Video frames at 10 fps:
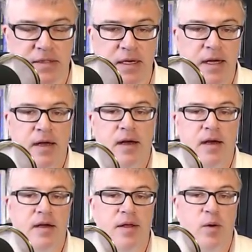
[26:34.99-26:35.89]
There
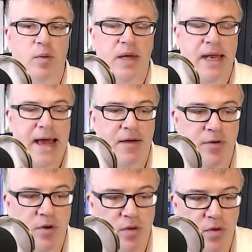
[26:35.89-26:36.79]
would be an
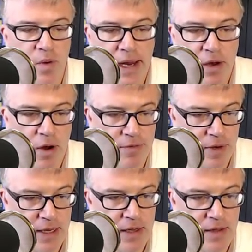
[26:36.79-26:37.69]
afternoon grain
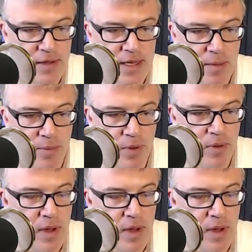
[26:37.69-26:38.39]
offering in the temple,